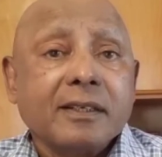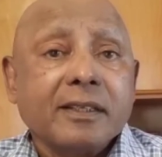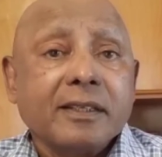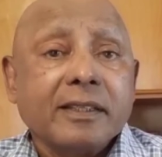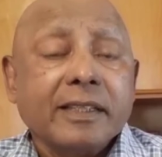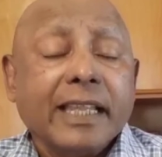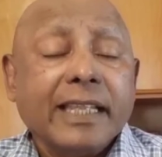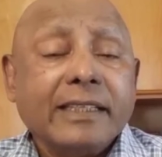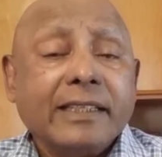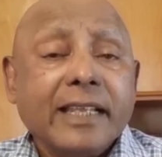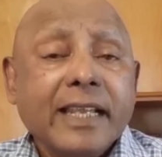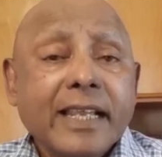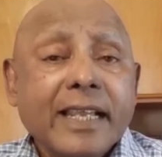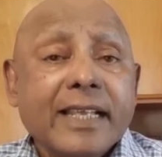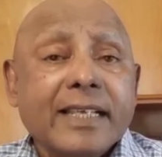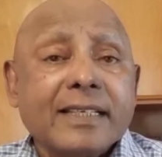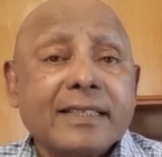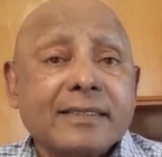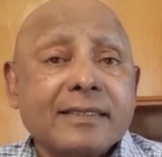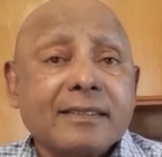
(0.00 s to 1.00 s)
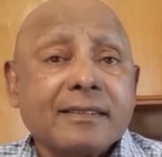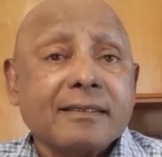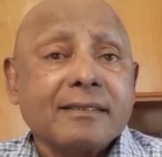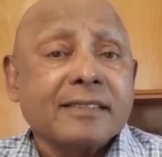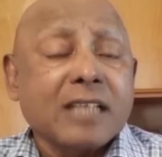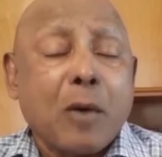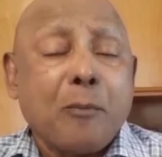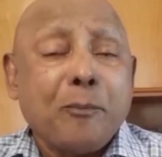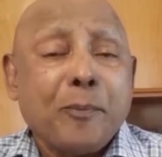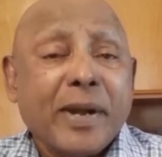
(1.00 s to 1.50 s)
The thing is,
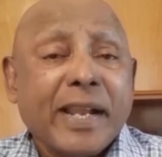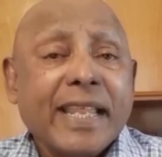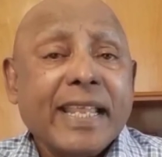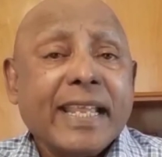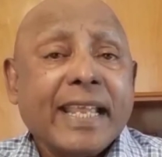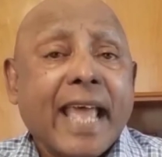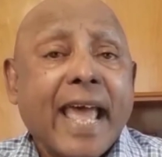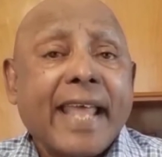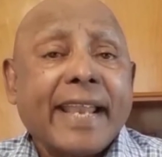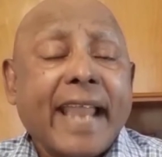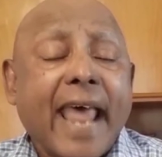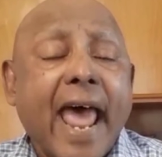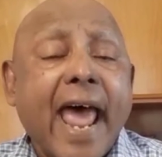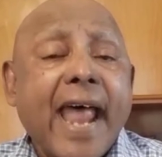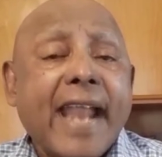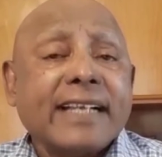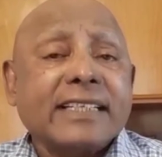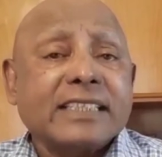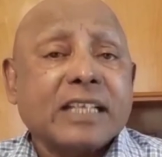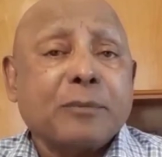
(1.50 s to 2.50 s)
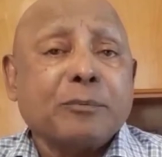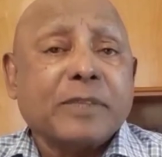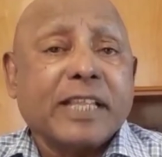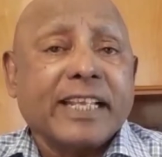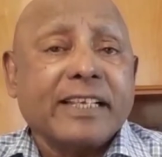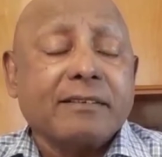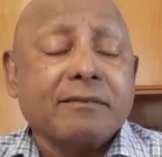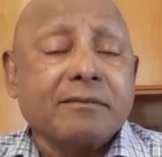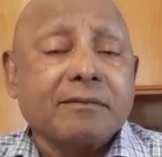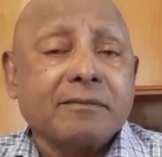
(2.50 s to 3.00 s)
somebody can add
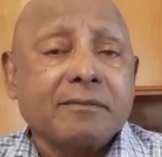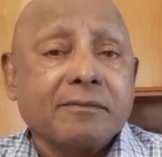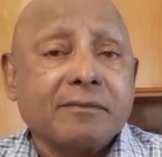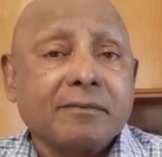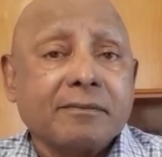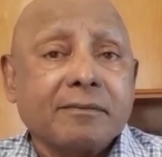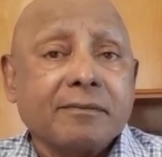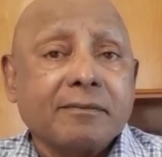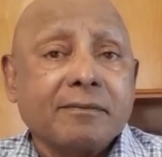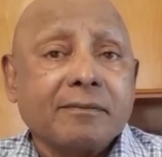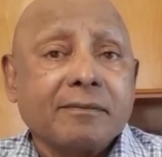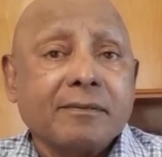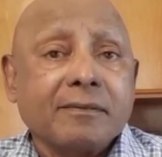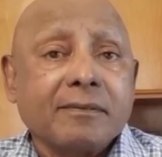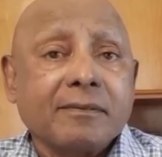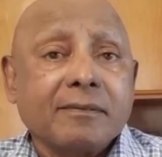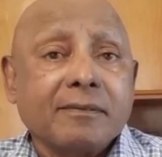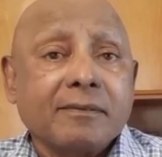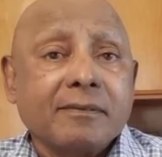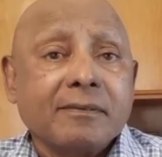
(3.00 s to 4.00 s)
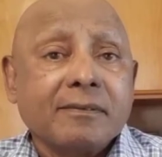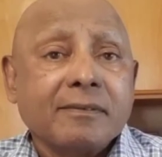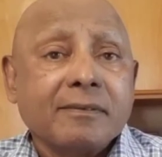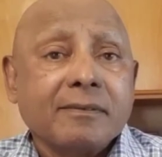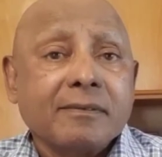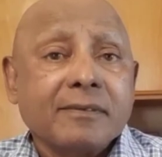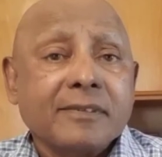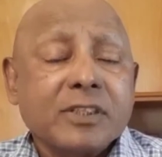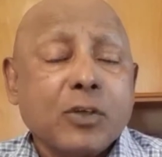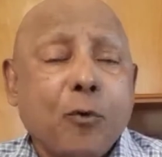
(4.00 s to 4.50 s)
something.
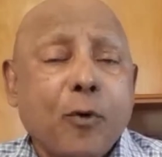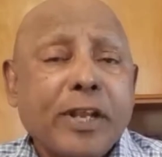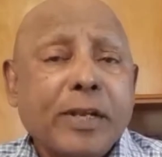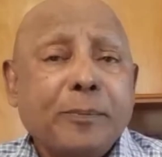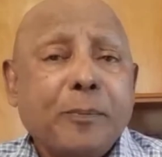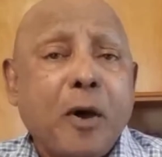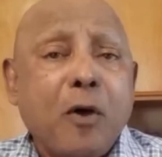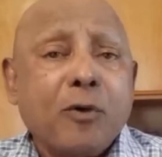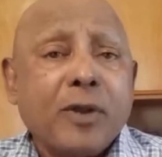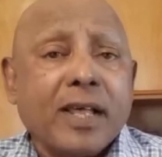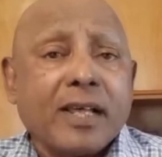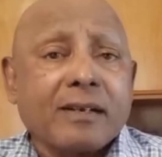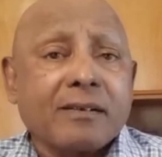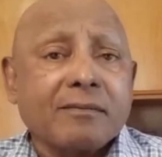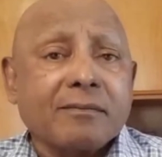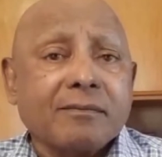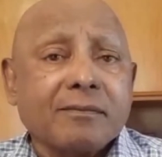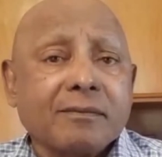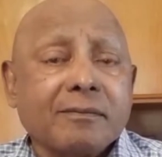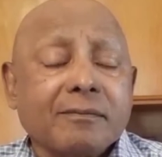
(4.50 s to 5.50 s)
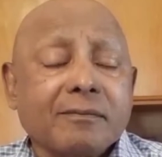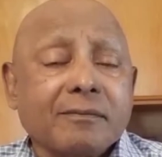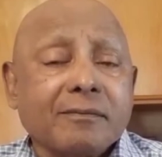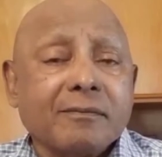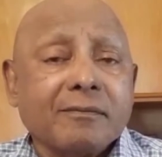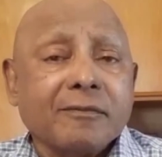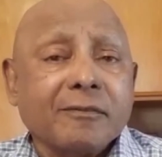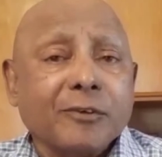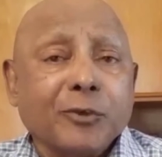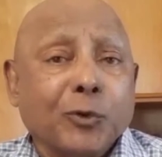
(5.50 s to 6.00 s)
It's a white powder.
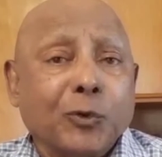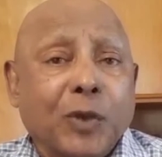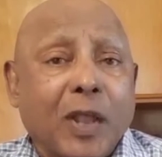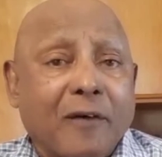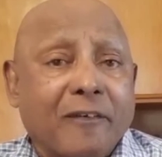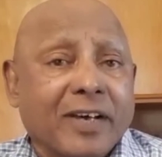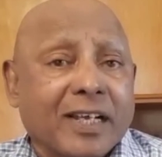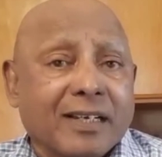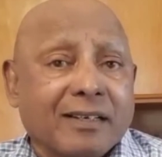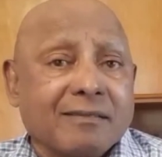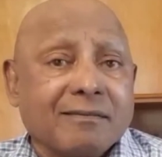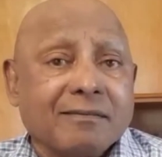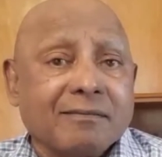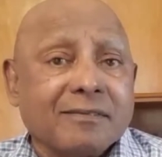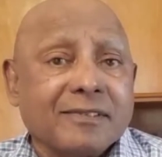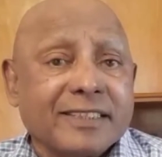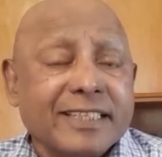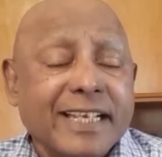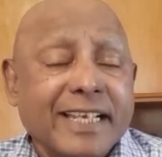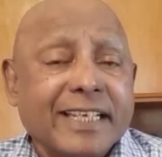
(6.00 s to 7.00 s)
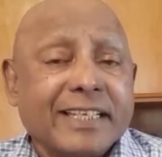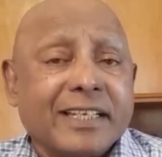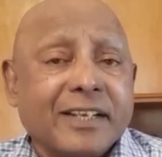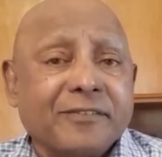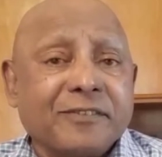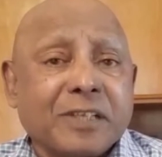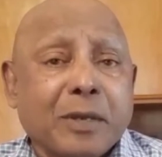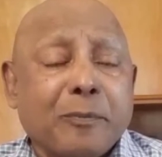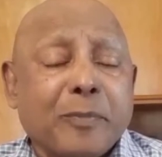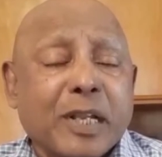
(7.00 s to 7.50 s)
You never see it
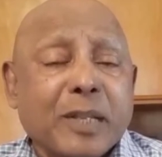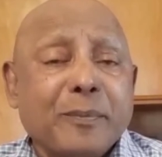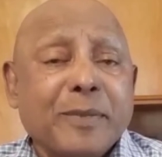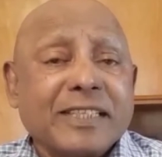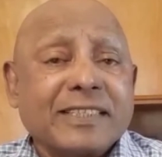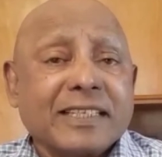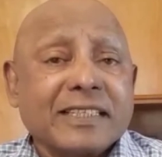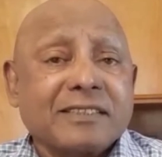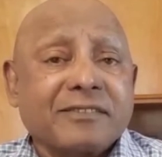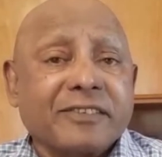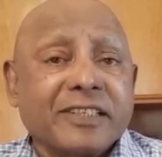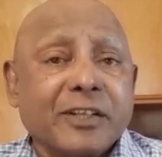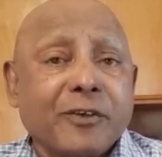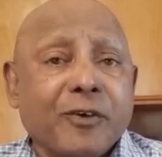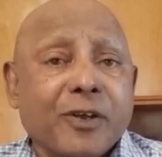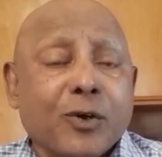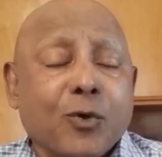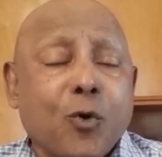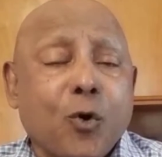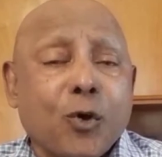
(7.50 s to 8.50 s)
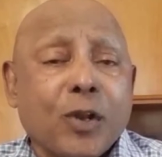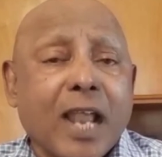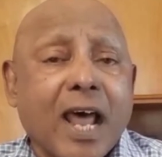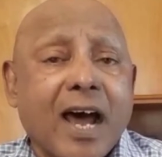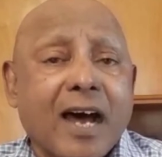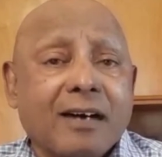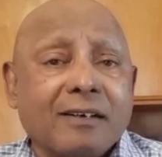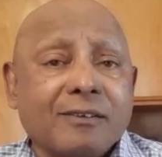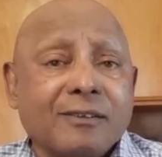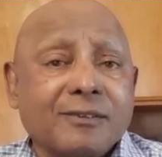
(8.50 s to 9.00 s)
if somebody mixes with your
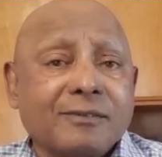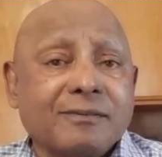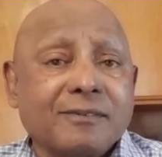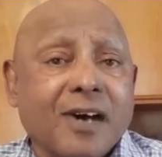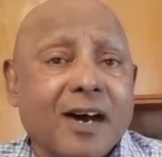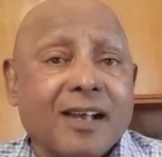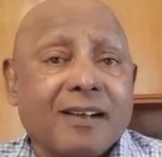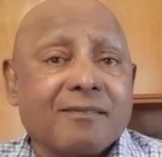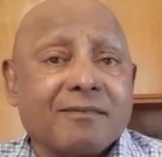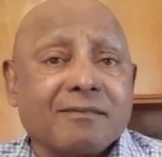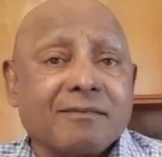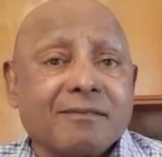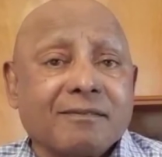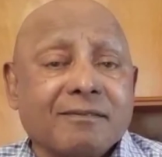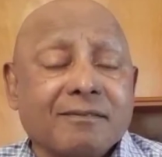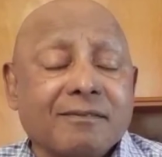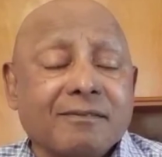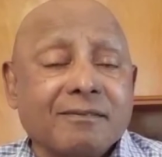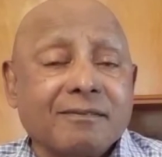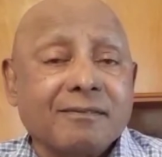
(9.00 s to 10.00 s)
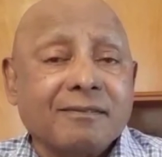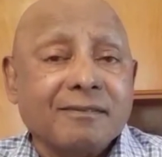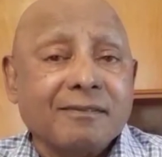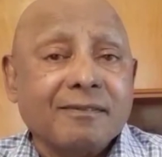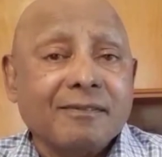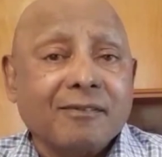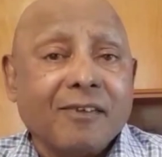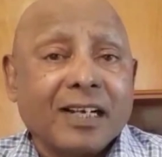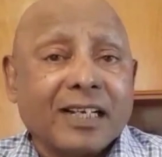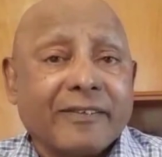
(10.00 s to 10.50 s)
cola or
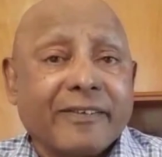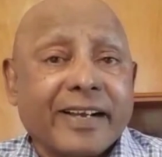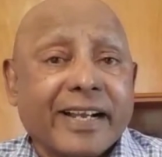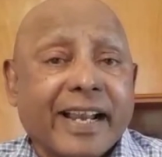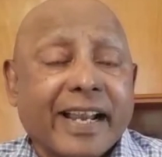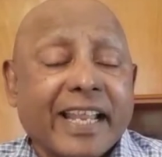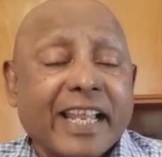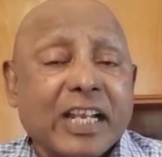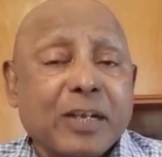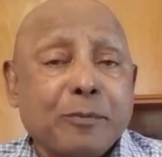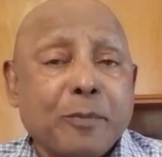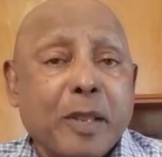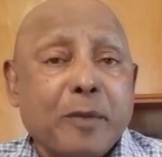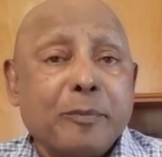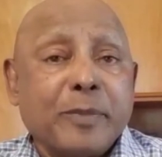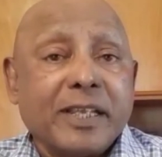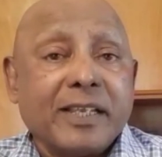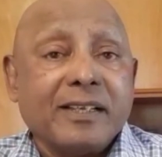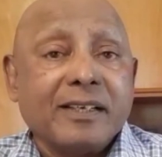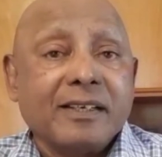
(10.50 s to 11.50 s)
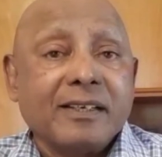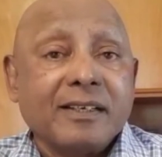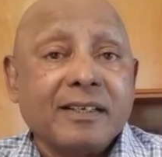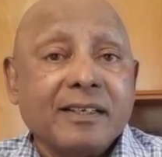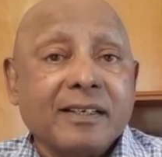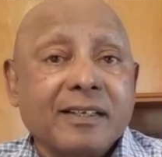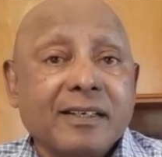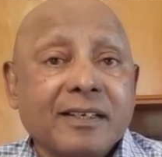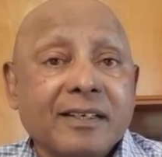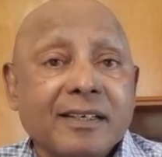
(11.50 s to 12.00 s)
whatever drink it may be.
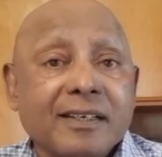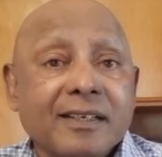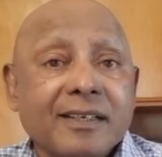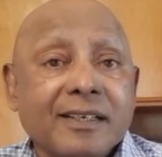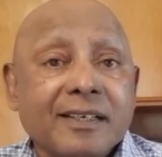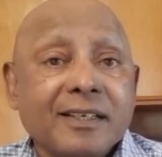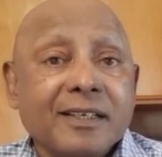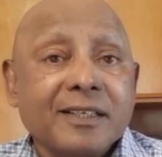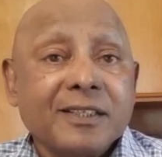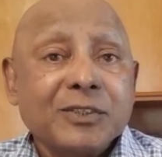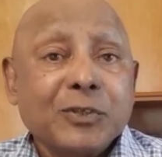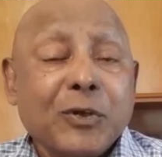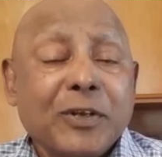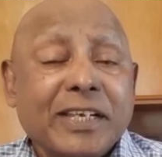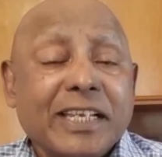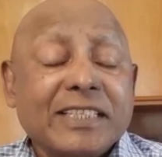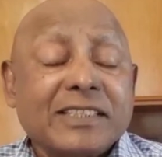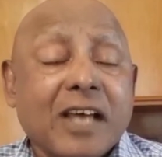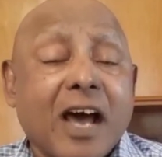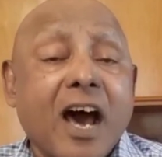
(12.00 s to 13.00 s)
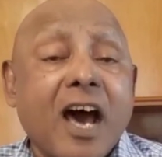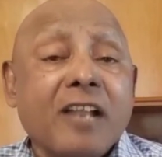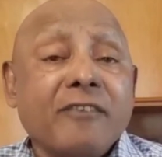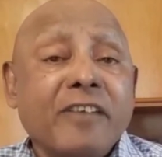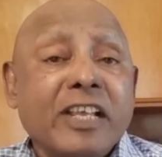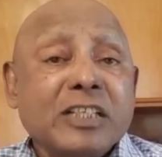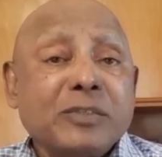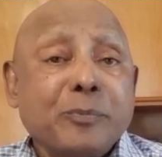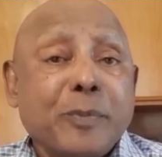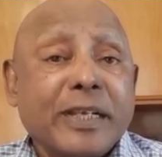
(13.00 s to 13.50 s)
So it is
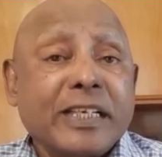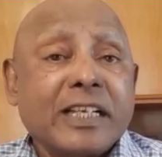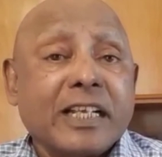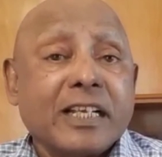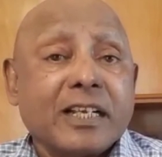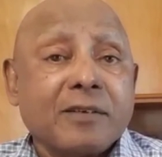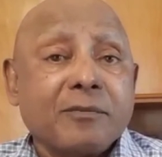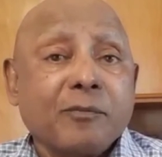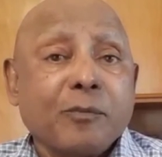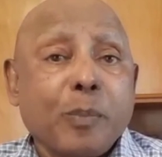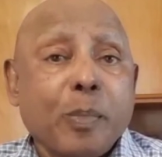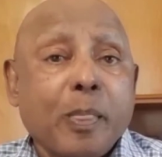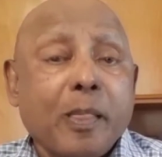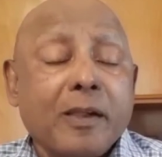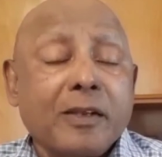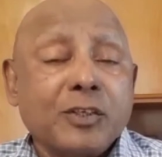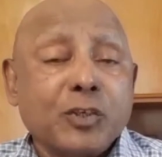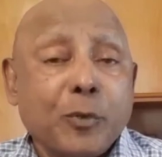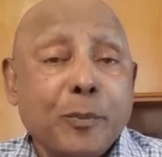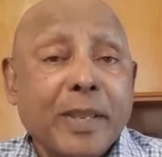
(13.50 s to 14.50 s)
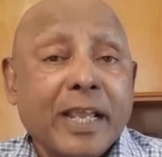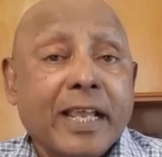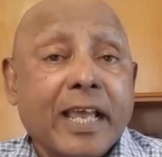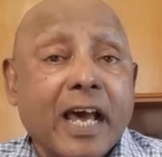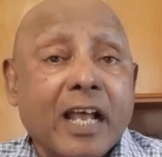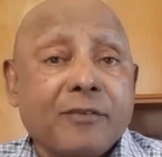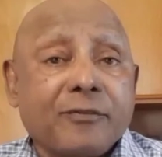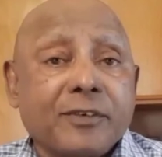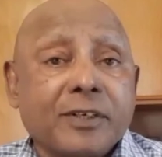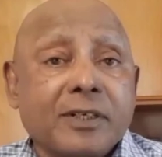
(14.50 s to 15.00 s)
always better to be
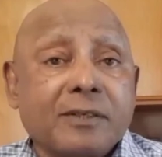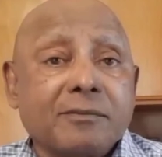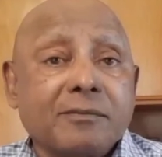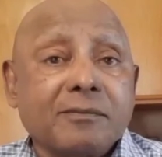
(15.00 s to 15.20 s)
careful.